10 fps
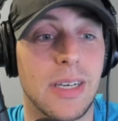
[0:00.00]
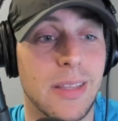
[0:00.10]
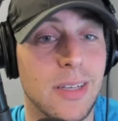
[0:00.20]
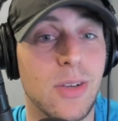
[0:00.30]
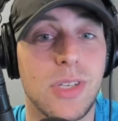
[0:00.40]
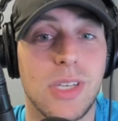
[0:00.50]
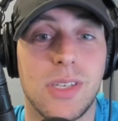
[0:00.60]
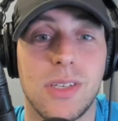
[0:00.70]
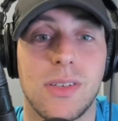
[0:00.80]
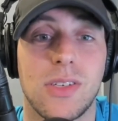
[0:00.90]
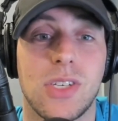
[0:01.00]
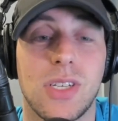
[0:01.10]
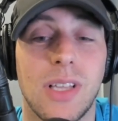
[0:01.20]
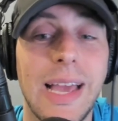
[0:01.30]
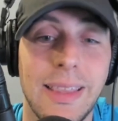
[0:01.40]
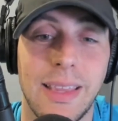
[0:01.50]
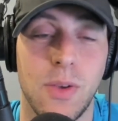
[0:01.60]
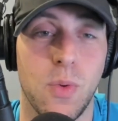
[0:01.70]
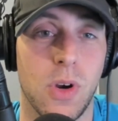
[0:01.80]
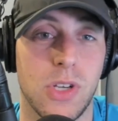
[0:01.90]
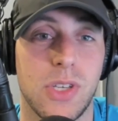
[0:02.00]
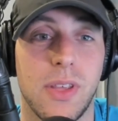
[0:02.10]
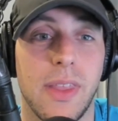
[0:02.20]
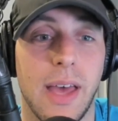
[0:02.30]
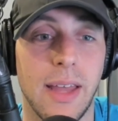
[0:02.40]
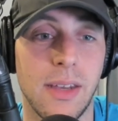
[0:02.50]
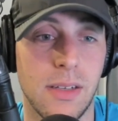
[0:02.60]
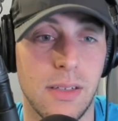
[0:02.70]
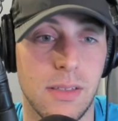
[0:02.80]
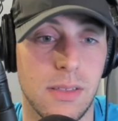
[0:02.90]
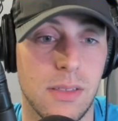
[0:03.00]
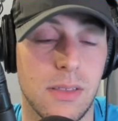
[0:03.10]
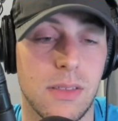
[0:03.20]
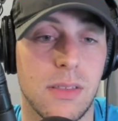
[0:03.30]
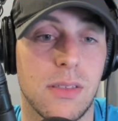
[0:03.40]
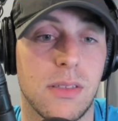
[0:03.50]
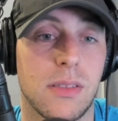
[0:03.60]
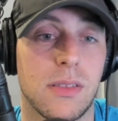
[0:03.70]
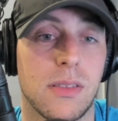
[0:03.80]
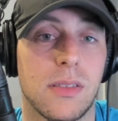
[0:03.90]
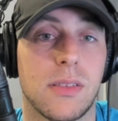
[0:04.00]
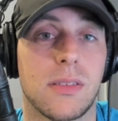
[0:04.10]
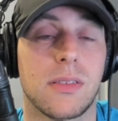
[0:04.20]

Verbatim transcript: the news is slightly worse than that. What's well, it's just on? out of abundance of